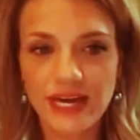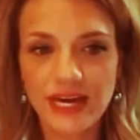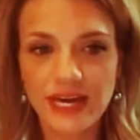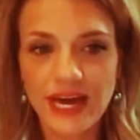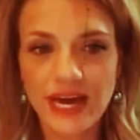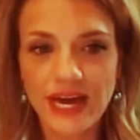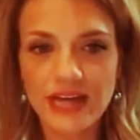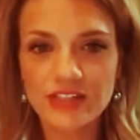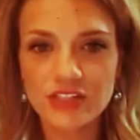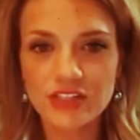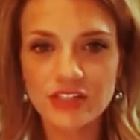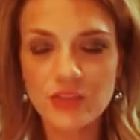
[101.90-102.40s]
I
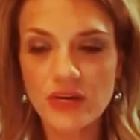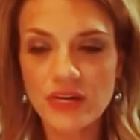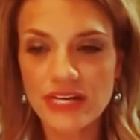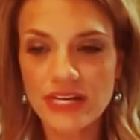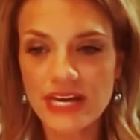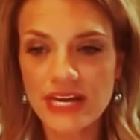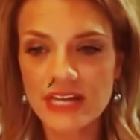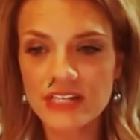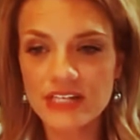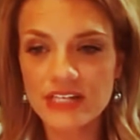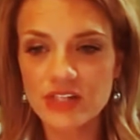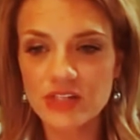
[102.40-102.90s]
do want to
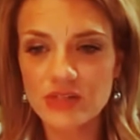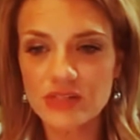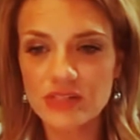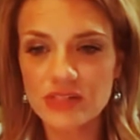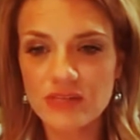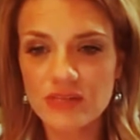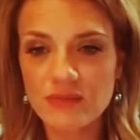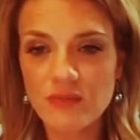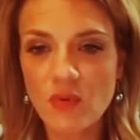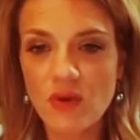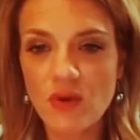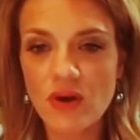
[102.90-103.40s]
get to
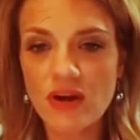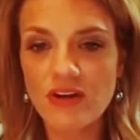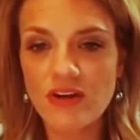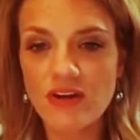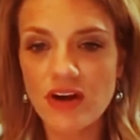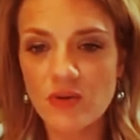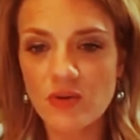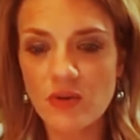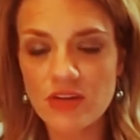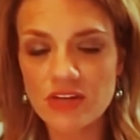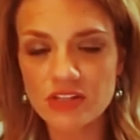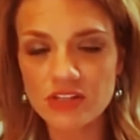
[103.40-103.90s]
some more of our
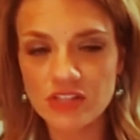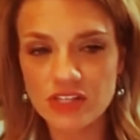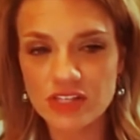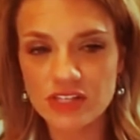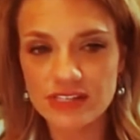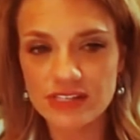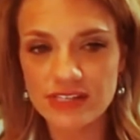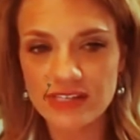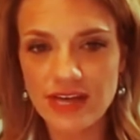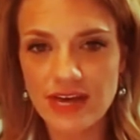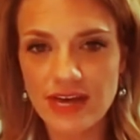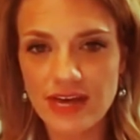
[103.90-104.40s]

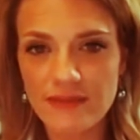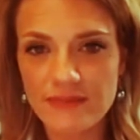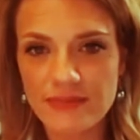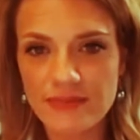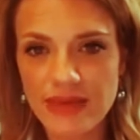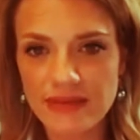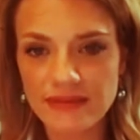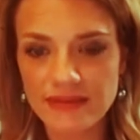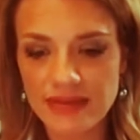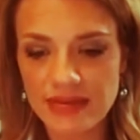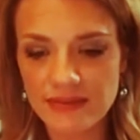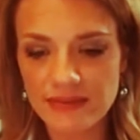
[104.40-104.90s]
questions um,
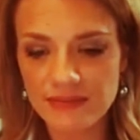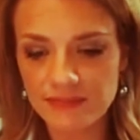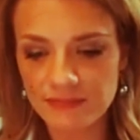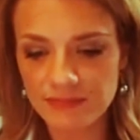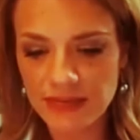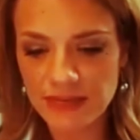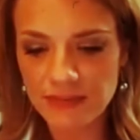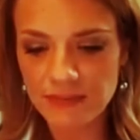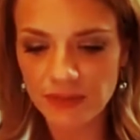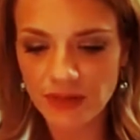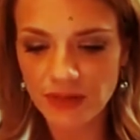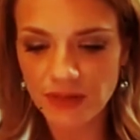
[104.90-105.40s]
that, that
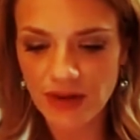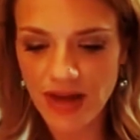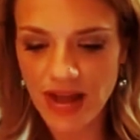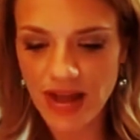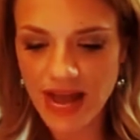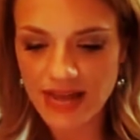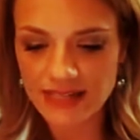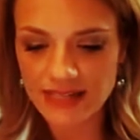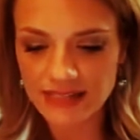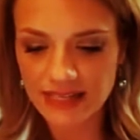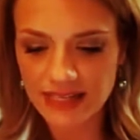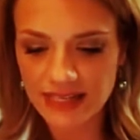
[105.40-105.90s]
people are
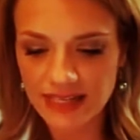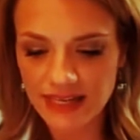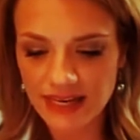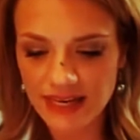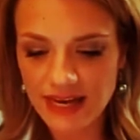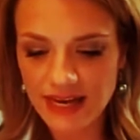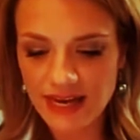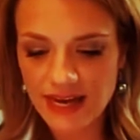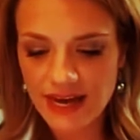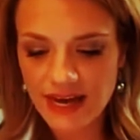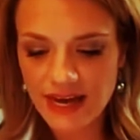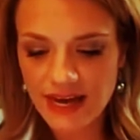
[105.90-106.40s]
asking
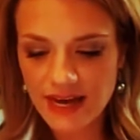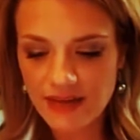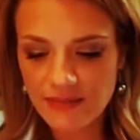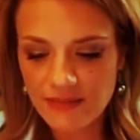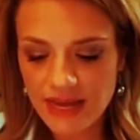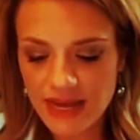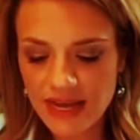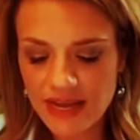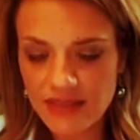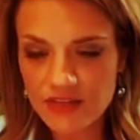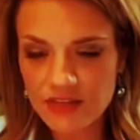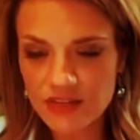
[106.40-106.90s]
um,
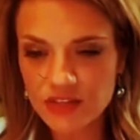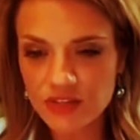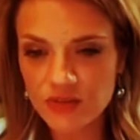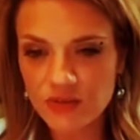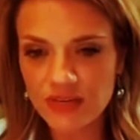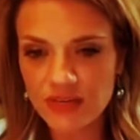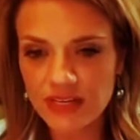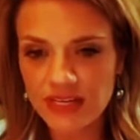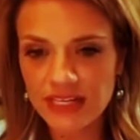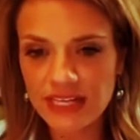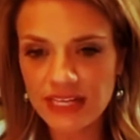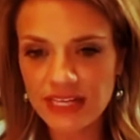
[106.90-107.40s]
in the
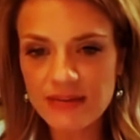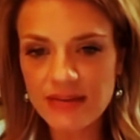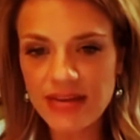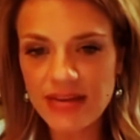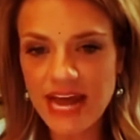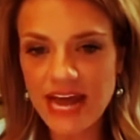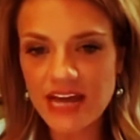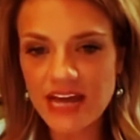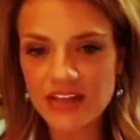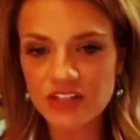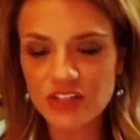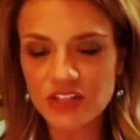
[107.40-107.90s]
screen. Let me
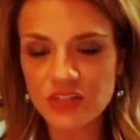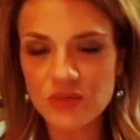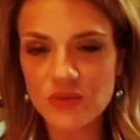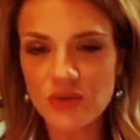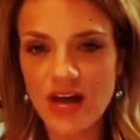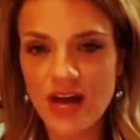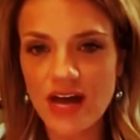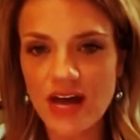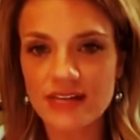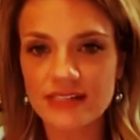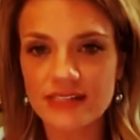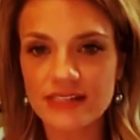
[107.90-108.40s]
ask you
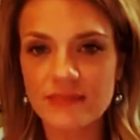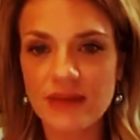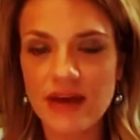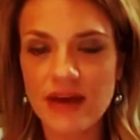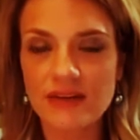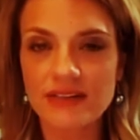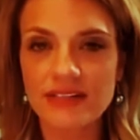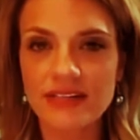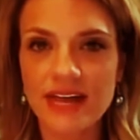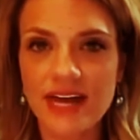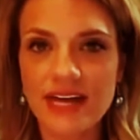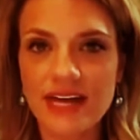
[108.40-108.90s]
guys
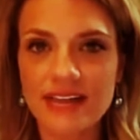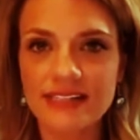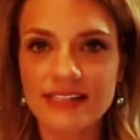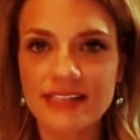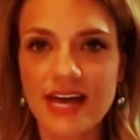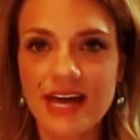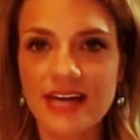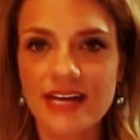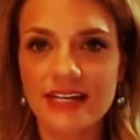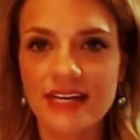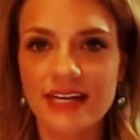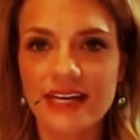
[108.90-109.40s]
about guest
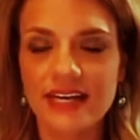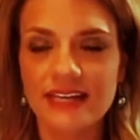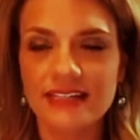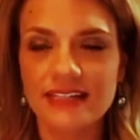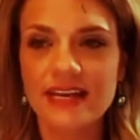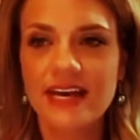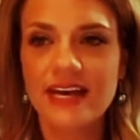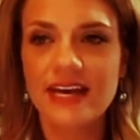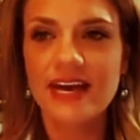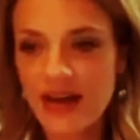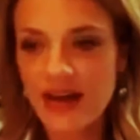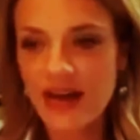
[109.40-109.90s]
etiquette.
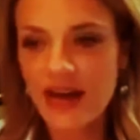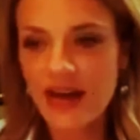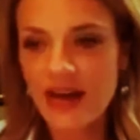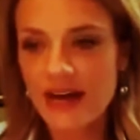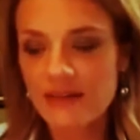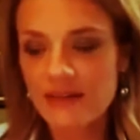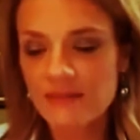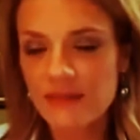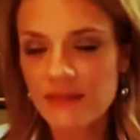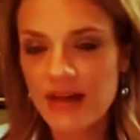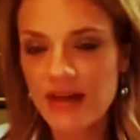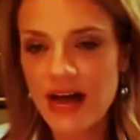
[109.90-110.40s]

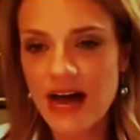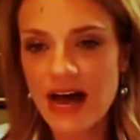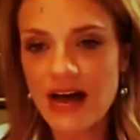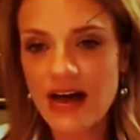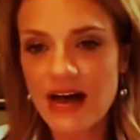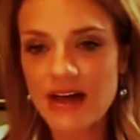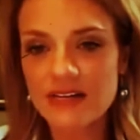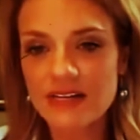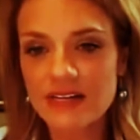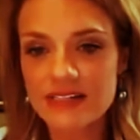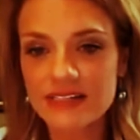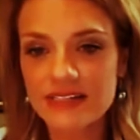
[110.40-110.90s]
Um,
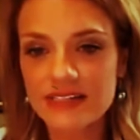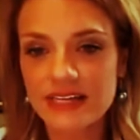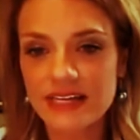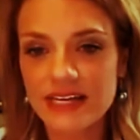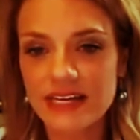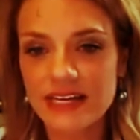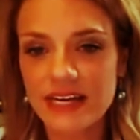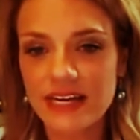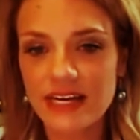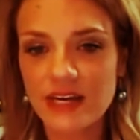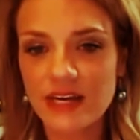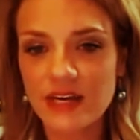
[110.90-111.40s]

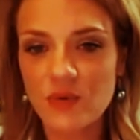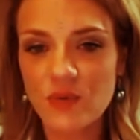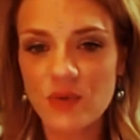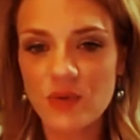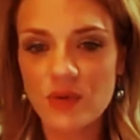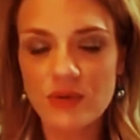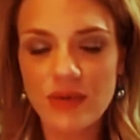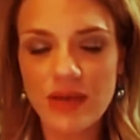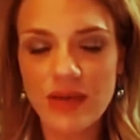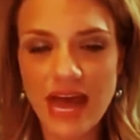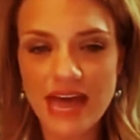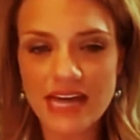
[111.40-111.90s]
obviously,
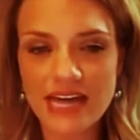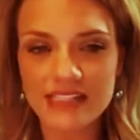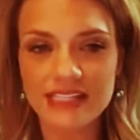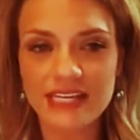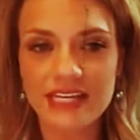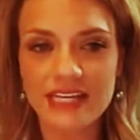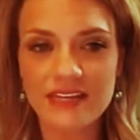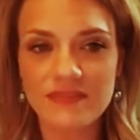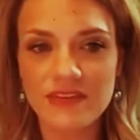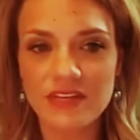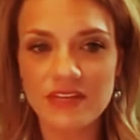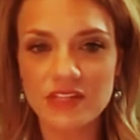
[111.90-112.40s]
we ask
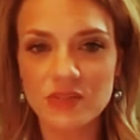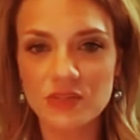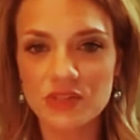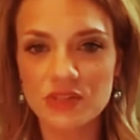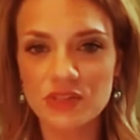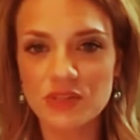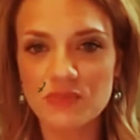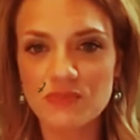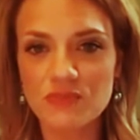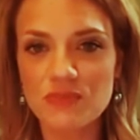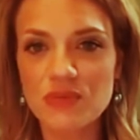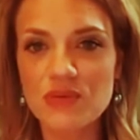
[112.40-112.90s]
individuals
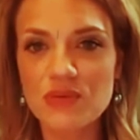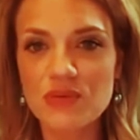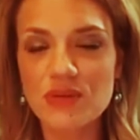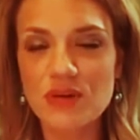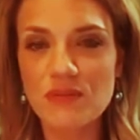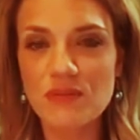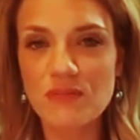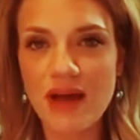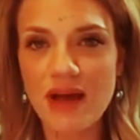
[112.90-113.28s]
to mute their